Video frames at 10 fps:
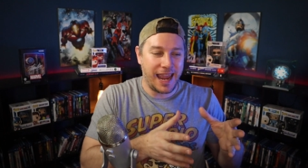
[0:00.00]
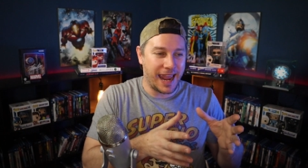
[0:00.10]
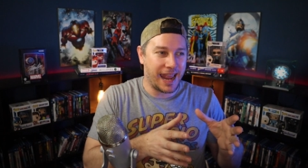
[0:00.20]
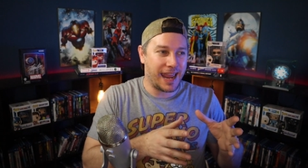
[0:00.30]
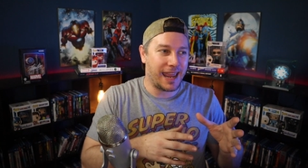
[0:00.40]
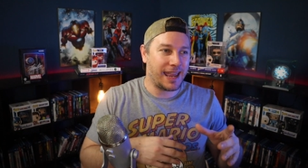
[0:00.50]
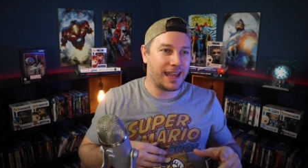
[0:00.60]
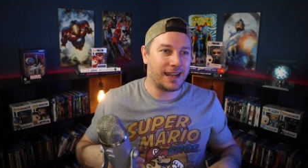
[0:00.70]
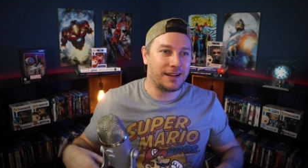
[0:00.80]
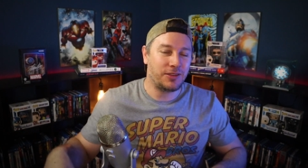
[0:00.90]

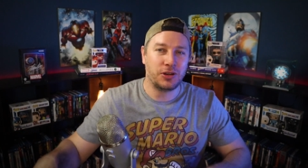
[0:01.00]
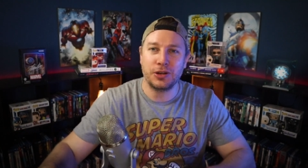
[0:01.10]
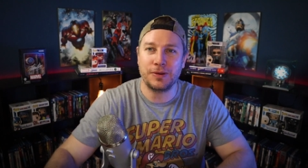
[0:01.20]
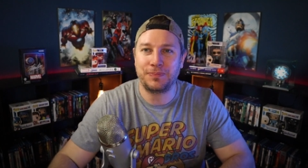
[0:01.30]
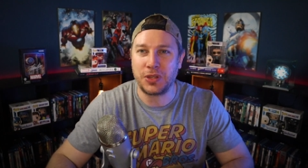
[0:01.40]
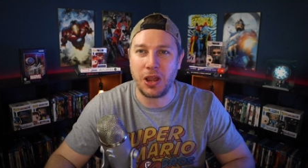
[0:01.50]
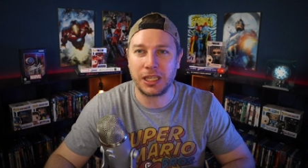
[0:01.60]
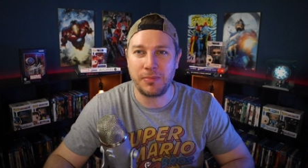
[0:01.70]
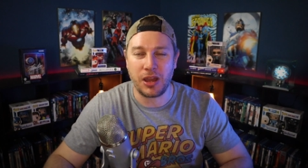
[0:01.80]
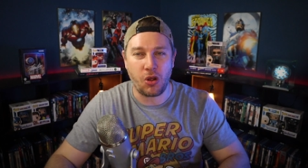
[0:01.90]
and they're
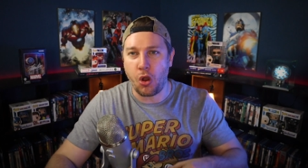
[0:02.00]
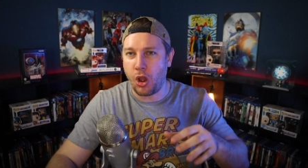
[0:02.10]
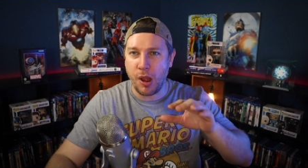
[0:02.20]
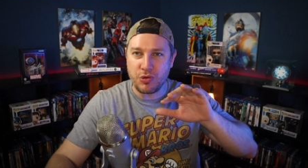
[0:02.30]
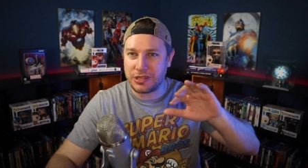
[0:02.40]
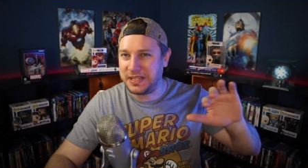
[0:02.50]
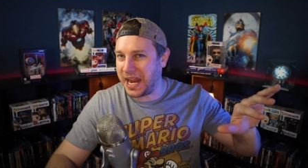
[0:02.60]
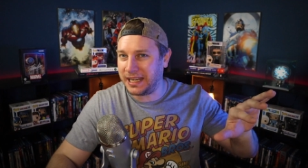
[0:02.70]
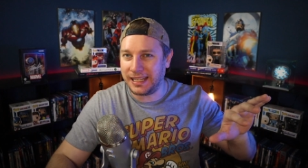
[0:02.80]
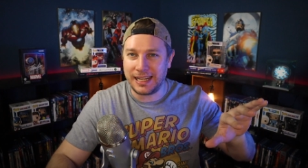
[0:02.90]
talking about
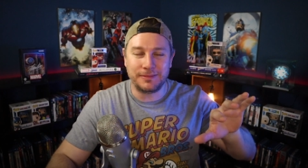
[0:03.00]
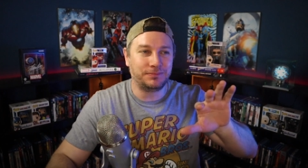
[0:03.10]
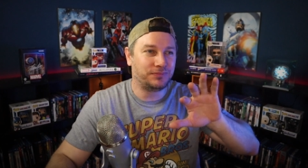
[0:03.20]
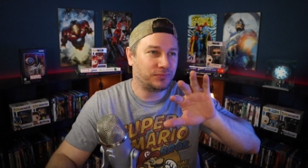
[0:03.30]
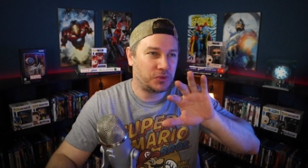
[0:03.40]
outdated